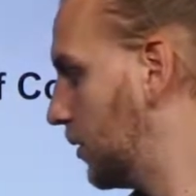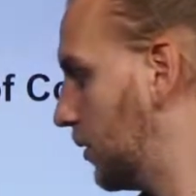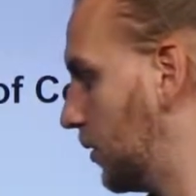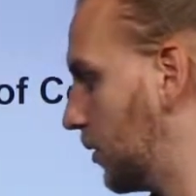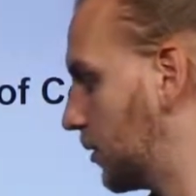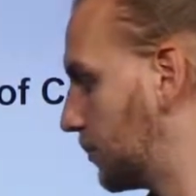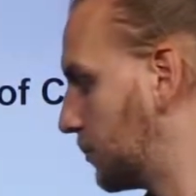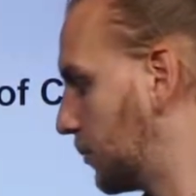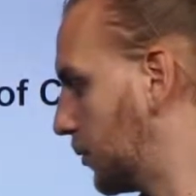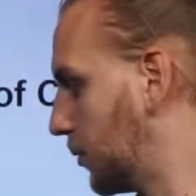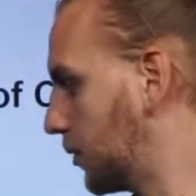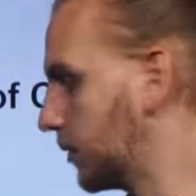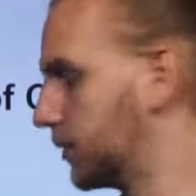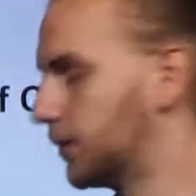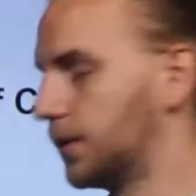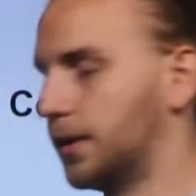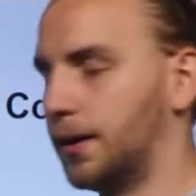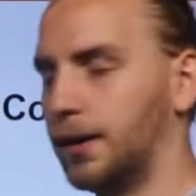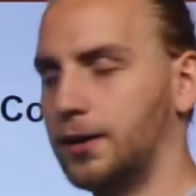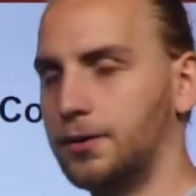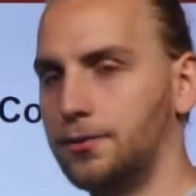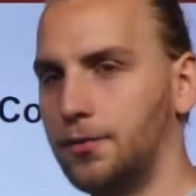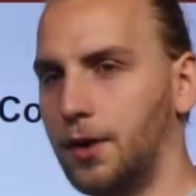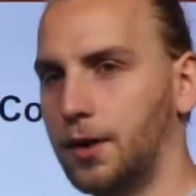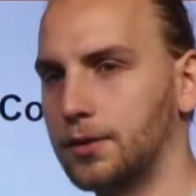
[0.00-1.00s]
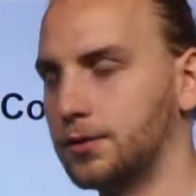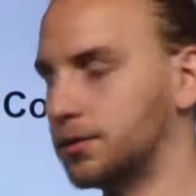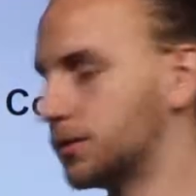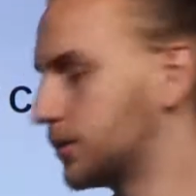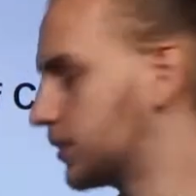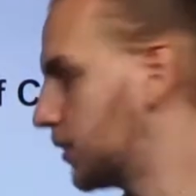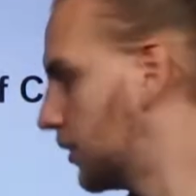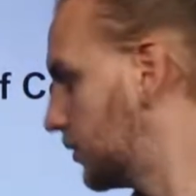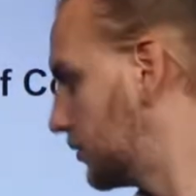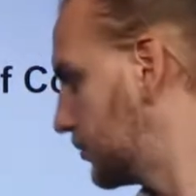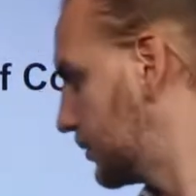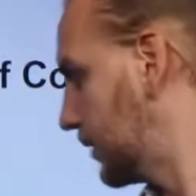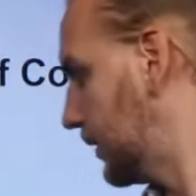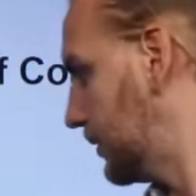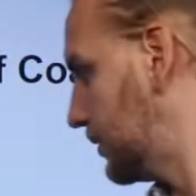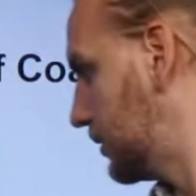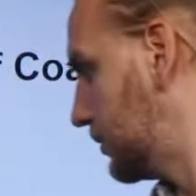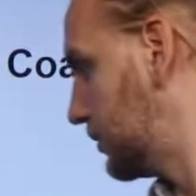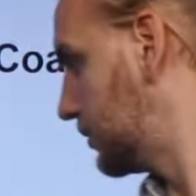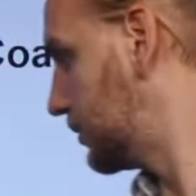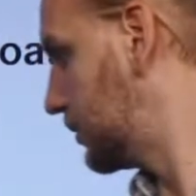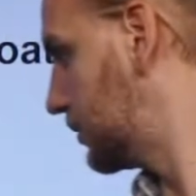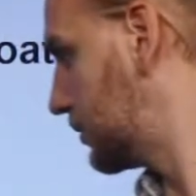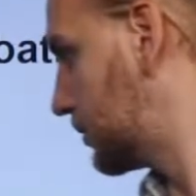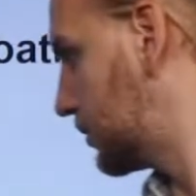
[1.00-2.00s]
or more advanced
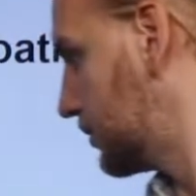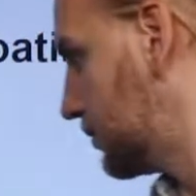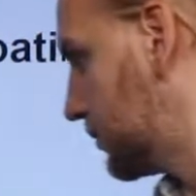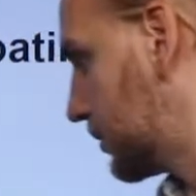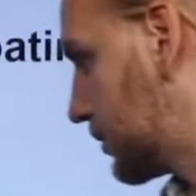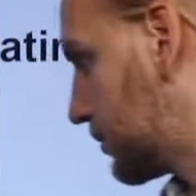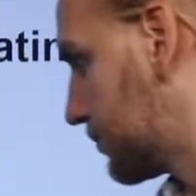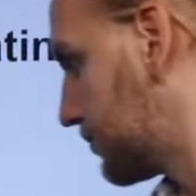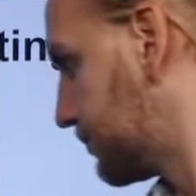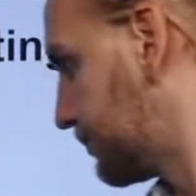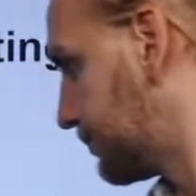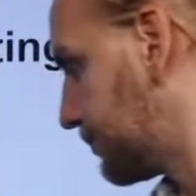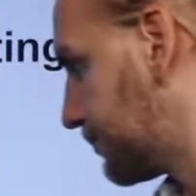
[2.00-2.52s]
conjugated systems.